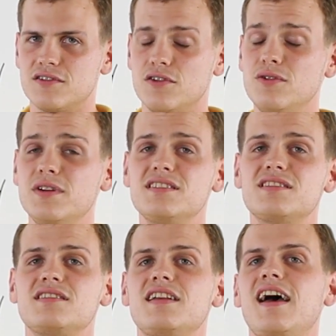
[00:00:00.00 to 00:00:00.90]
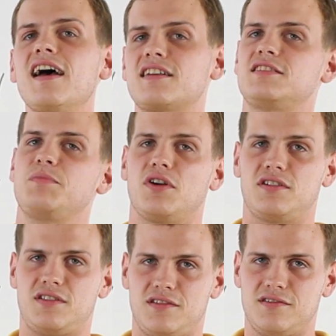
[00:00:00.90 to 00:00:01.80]
who is an
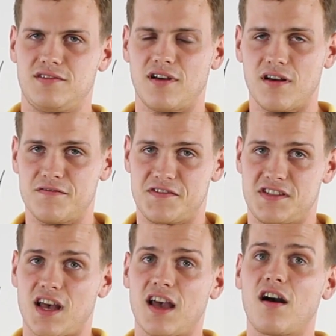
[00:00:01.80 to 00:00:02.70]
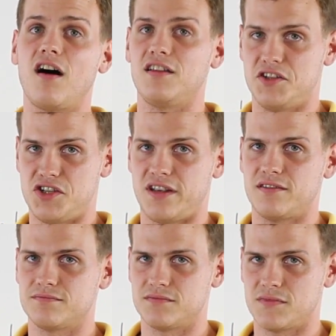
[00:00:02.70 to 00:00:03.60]
expert of psychology.
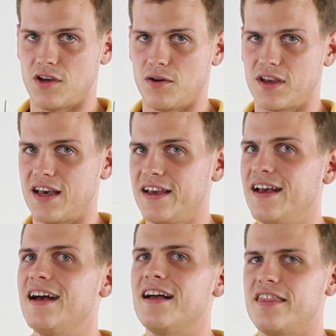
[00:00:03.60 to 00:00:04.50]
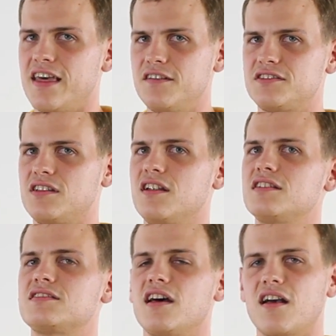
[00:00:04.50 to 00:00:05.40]
Okay? They've
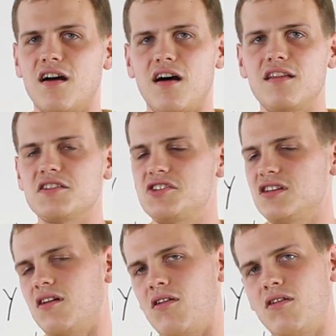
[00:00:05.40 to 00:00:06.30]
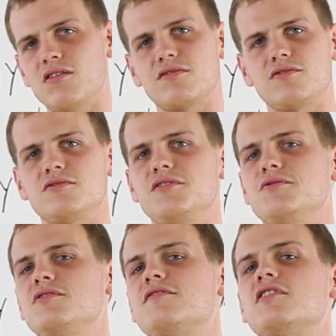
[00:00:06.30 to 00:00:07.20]
studied psychology all through
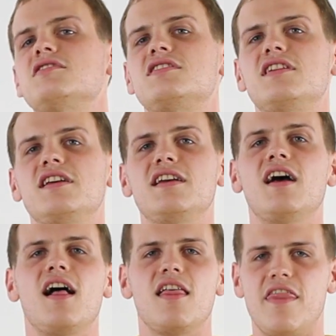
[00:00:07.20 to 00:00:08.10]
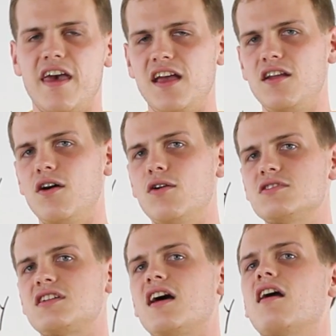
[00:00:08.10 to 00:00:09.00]
university. They know
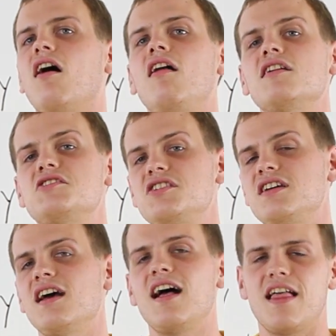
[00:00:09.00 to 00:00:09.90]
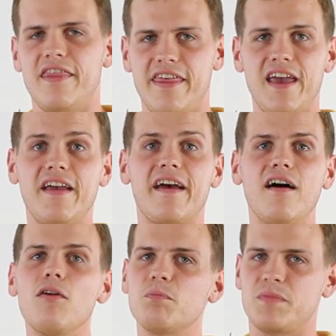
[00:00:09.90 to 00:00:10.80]
psychology. They
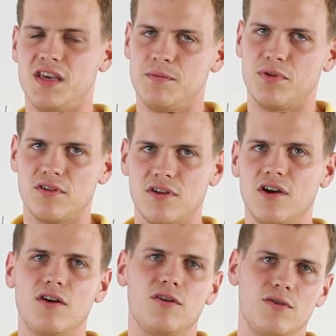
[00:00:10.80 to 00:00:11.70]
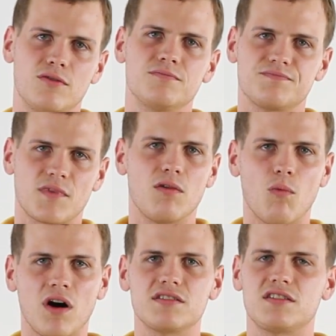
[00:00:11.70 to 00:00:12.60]
help people who
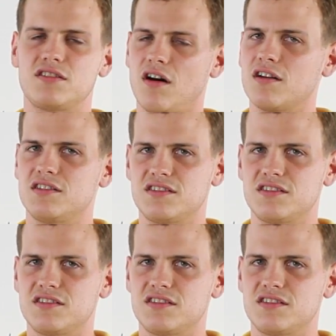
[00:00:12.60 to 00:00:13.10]
want to talk to